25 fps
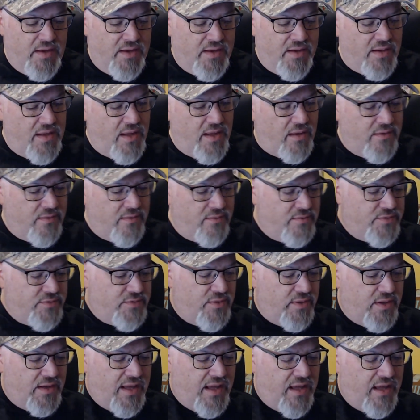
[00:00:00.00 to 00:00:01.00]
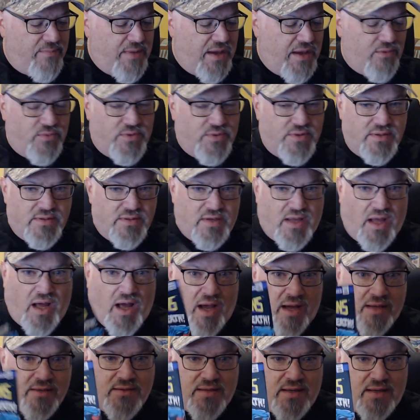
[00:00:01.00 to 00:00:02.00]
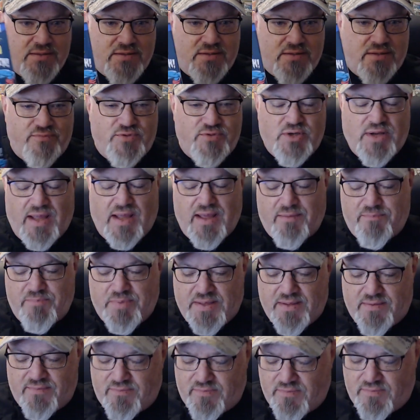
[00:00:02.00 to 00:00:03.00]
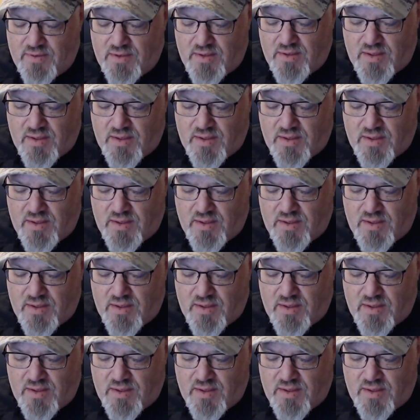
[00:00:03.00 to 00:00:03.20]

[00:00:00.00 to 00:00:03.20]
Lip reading: yeah, so they came out with this Contest of Champions.